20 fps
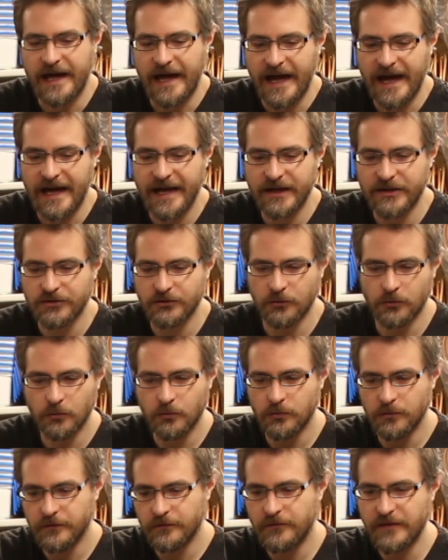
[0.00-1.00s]
and
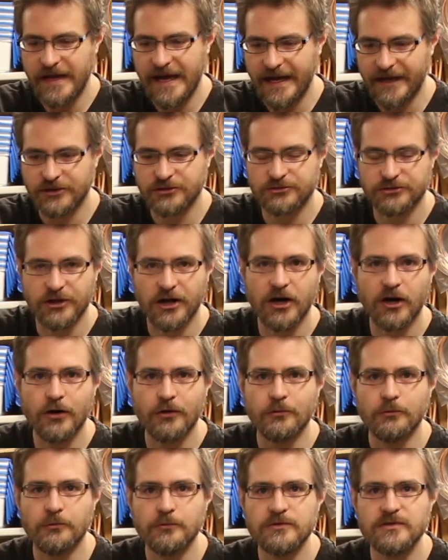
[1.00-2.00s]
all of the extra
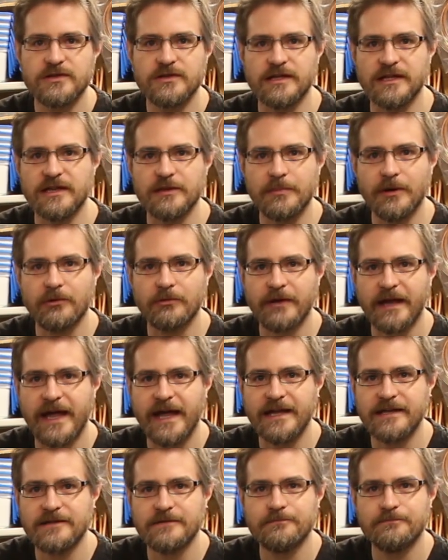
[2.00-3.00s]
holes in the
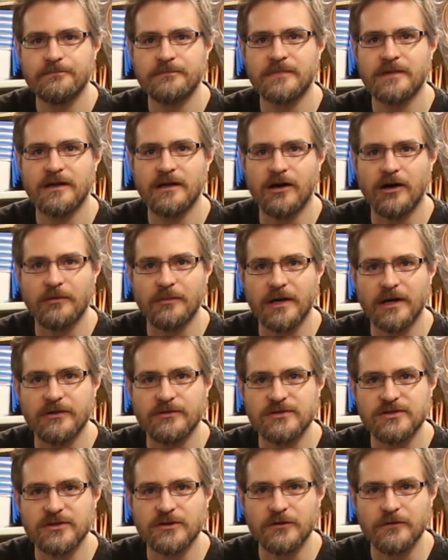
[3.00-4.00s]
bulkhead I'm
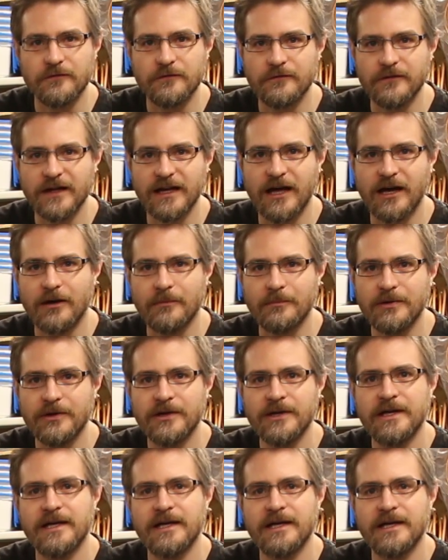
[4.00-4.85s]
going to fill up